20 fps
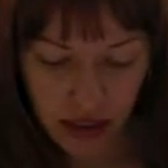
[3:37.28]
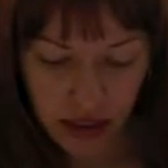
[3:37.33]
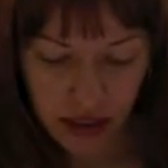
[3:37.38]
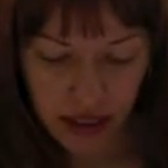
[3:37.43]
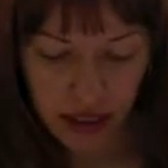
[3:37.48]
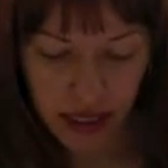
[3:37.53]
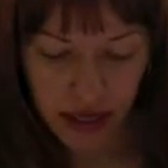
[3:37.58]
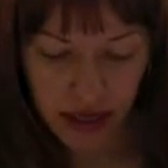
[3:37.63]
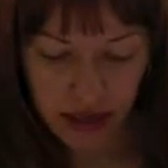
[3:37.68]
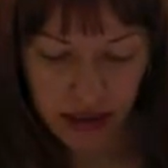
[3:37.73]

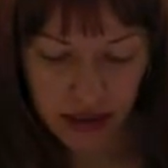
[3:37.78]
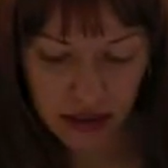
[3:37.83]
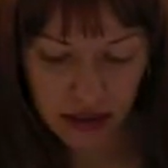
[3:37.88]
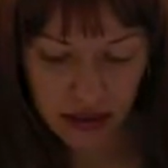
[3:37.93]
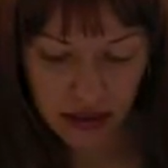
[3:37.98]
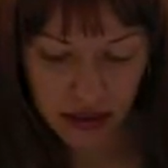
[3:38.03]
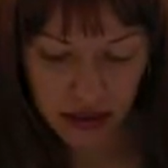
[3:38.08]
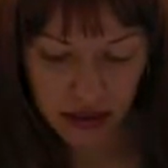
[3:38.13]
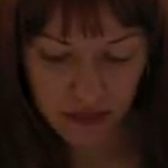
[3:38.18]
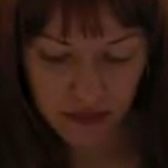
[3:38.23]

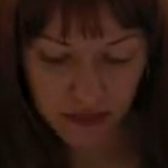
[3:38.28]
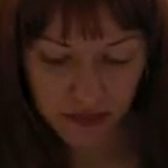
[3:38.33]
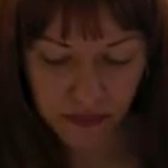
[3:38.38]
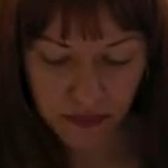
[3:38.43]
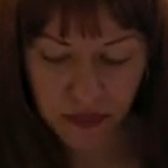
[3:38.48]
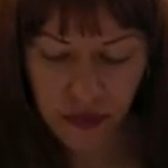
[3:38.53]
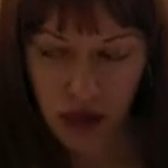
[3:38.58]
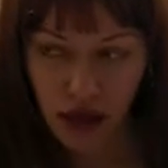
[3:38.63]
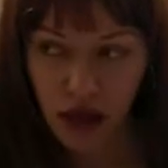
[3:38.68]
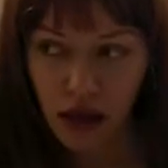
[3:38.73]
yes,
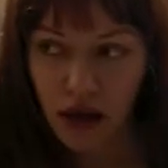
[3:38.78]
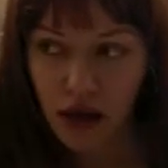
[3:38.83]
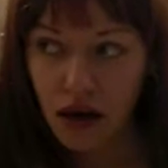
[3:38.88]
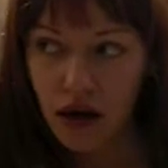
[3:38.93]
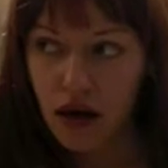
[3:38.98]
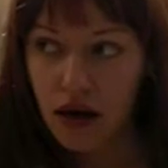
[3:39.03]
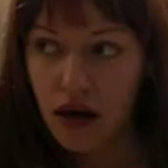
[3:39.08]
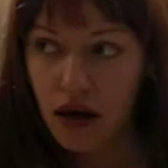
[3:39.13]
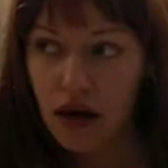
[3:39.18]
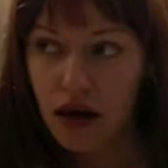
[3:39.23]

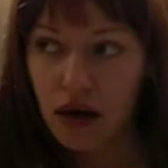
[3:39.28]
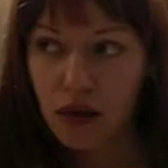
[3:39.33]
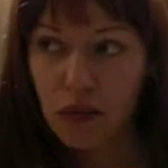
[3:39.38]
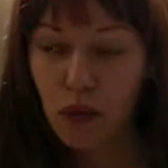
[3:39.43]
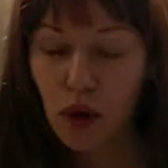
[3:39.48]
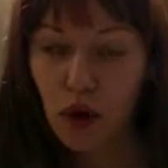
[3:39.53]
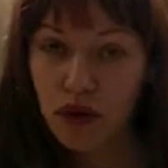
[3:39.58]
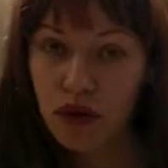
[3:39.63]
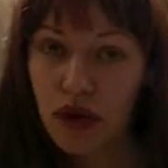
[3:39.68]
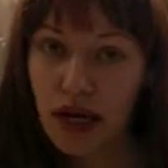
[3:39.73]

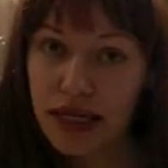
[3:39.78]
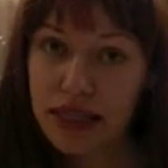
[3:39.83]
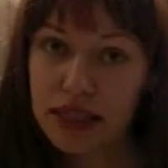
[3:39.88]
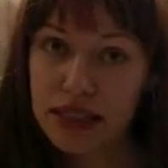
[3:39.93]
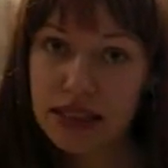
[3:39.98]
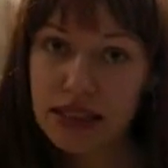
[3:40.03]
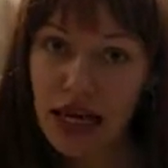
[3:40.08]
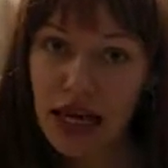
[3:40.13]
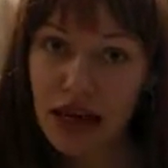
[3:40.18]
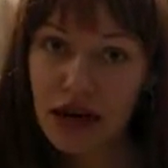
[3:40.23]
although I
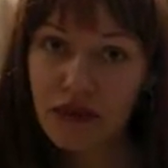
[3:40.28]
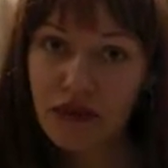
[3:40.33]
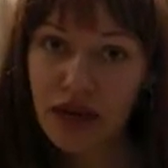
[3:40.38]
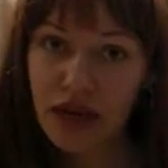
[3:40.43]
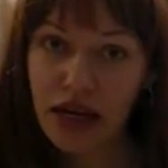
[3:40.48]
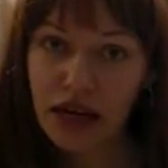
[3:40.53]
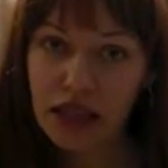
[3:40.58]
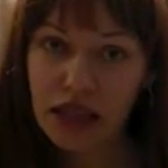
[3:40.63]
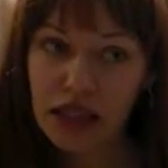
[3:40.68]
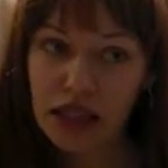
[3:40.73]
didn't have
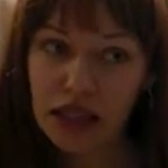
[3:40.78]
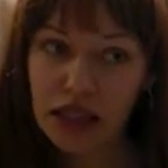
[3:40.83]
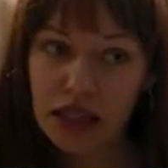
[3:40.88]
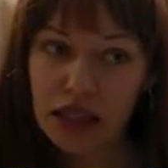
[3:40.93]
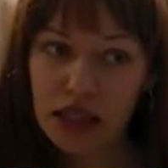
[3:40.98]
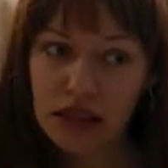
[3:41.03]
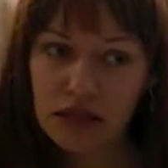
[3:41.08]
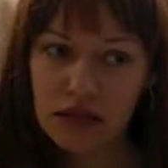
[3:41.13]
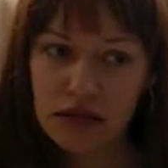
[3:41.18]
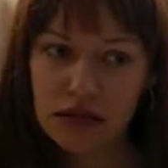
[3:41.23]

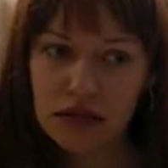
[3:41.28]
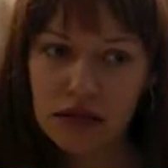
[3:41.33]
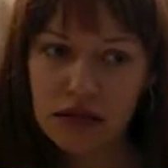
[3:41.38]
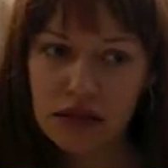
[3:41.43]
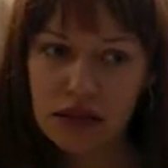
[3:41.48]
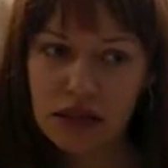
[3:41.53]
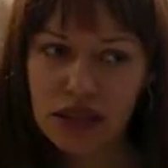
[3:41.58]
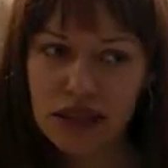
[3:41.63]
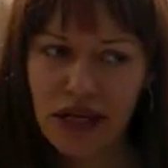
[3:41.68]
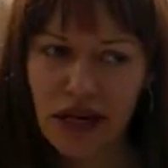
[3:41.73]
any
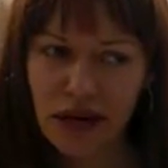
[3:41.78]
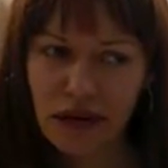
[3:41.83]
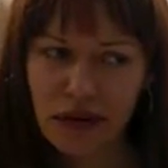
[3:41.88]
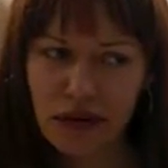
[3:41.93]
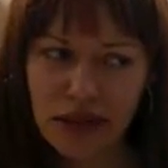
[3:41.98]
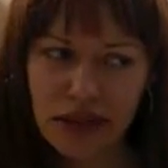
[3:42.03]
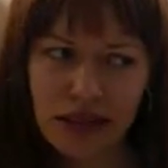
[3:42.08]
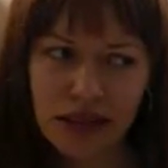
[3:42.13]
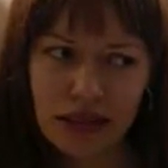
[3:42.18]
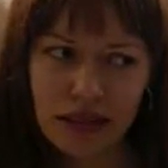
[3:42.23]

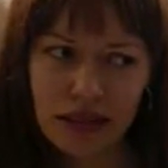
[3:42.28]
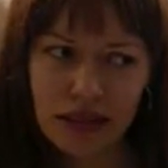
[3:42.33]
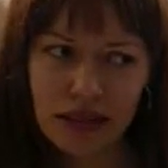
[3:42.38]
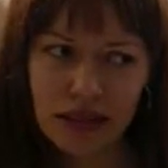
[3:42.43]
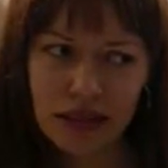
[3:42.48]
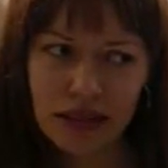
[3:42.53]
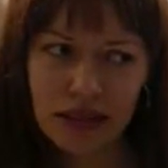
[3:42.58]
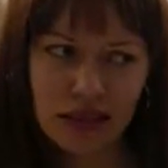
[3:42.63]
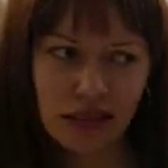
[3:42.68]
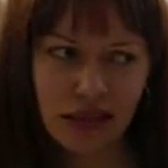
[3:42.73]
diarrhea
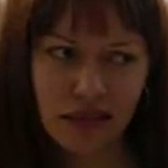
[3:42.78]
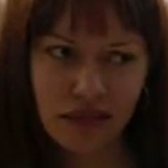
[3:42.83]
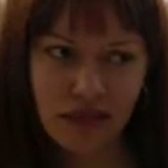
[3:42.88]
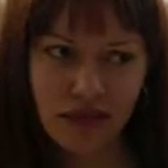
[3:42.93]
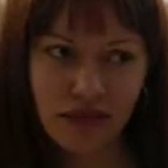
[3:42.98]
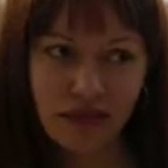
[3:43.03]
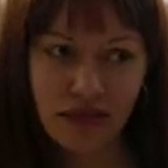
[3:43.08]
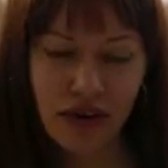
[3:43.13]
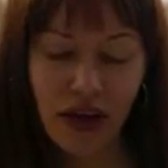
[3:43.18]
stuff,